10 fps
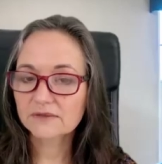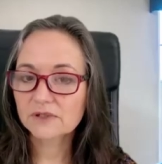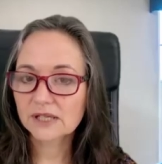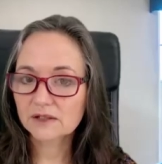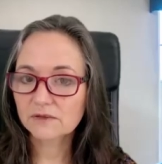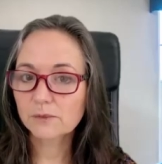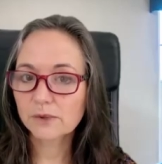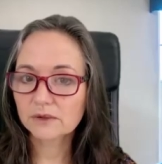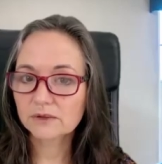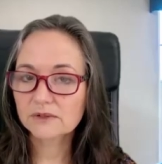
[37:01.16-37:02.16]
you get off a
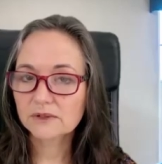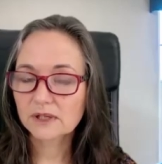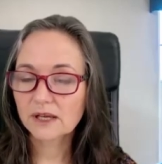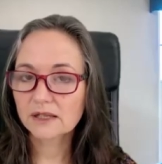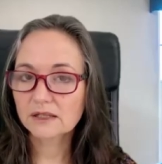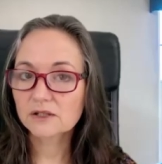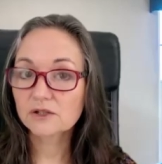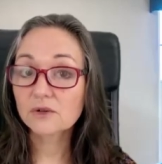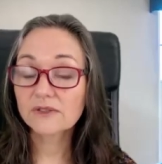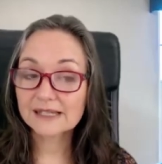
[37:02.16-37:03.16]
boat and
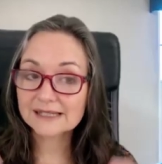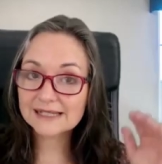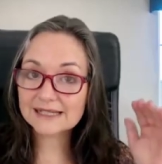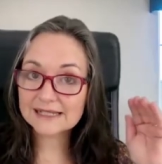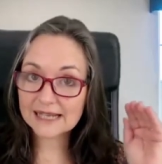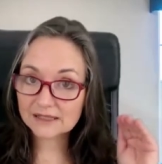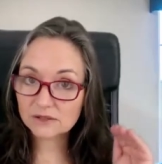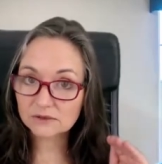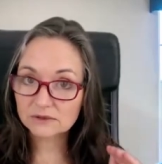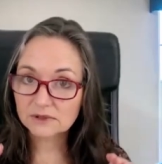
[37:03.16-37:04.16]
do things to
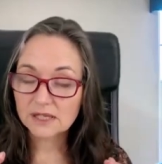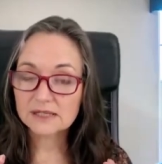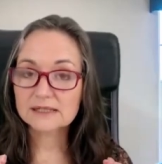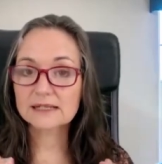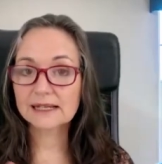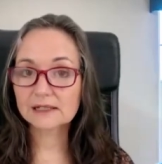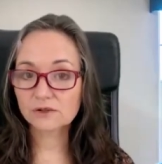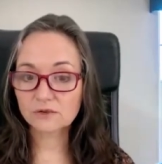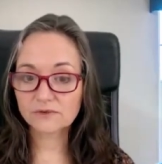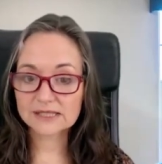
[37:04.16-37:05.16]
settle
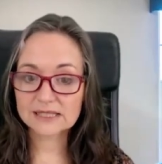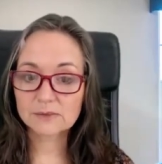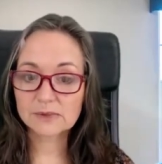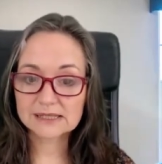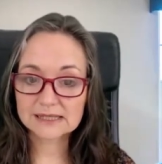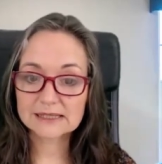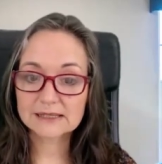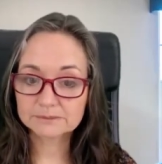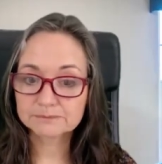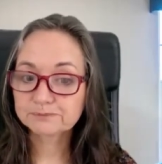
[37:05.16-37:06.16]
your vestibular system.